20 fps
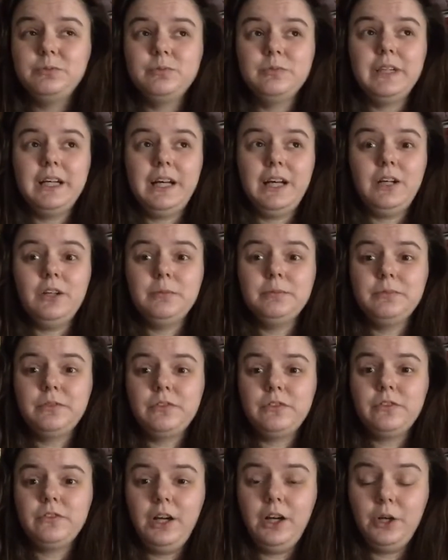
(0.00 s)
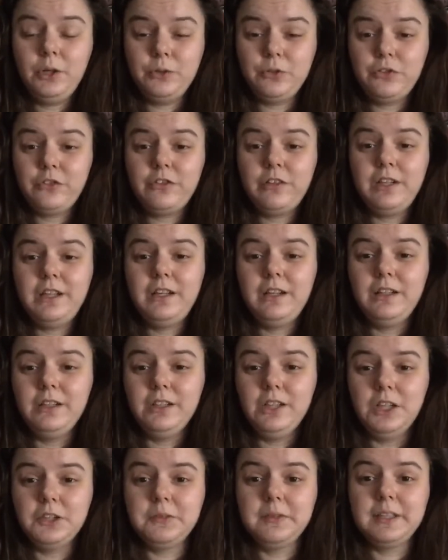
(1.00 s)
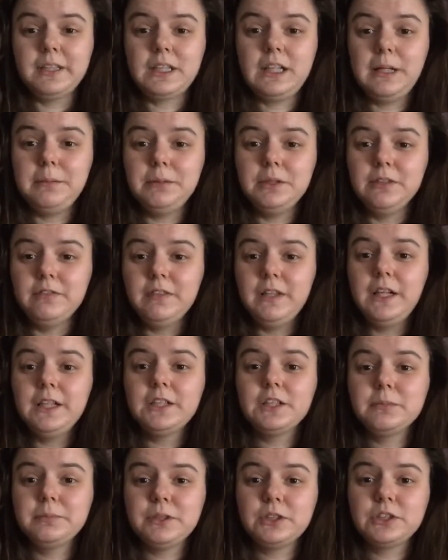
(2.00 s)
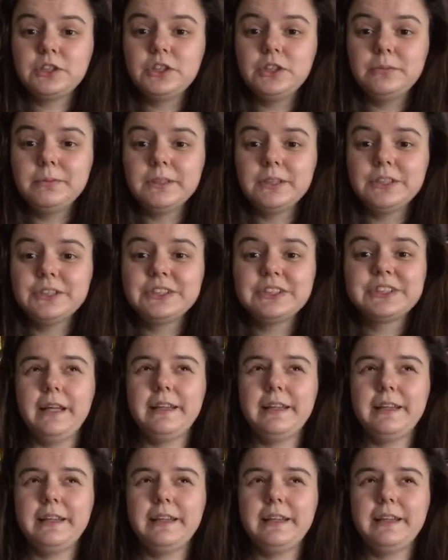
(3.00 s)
helps host it along with a couple of other booktubers.